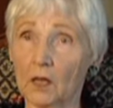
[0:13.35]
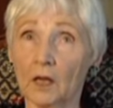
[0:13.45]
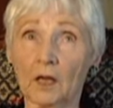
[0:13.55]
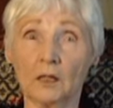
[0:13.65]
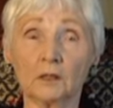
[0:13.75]

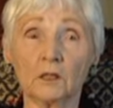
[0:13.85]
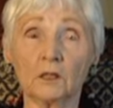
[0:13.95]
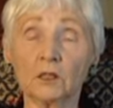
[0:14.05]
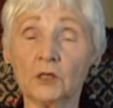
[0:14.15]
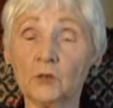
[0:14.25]
and
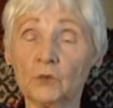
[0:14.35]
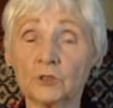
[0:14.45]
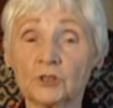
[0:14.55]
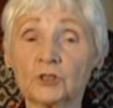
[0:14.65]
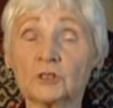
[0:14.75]
he
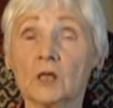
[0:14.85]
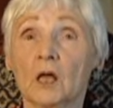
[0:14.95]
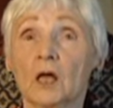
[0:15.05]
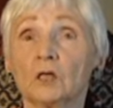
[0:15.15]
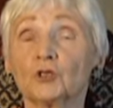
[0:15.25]
was just
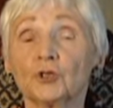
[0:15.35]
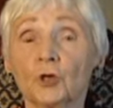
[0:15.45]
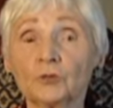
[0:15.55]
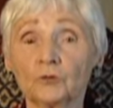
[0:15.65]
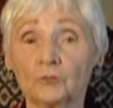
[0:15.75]

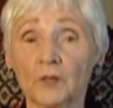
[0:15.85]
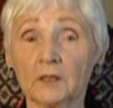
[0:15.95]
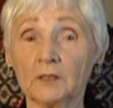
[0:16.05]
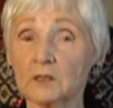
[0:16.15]
short of breath.